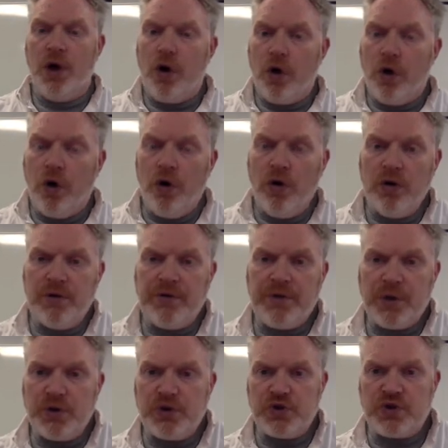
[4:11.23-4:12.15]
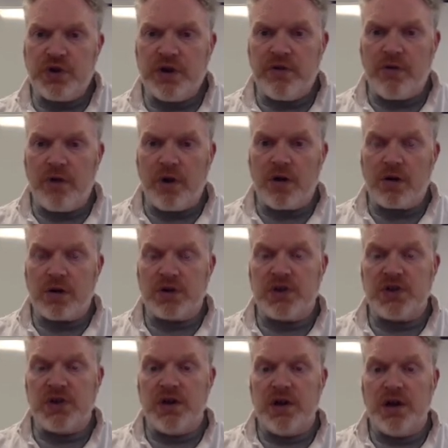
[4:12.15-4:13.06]
All of those 3
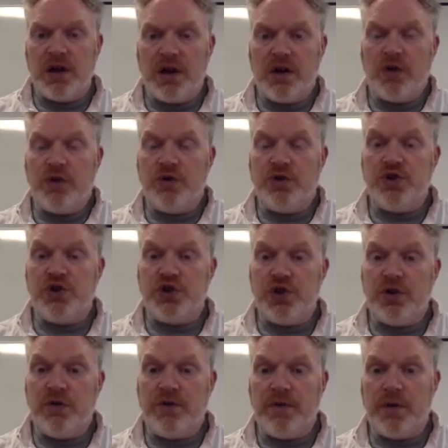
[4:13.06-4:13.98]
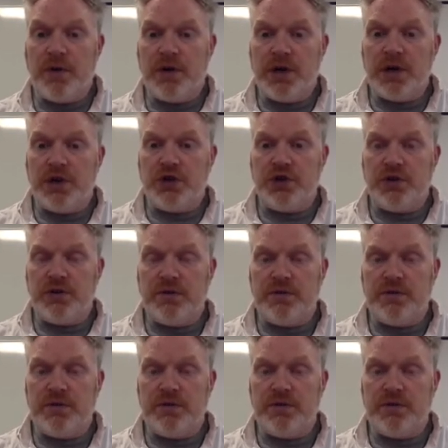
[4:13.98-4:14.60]
rocks are going to show foliation.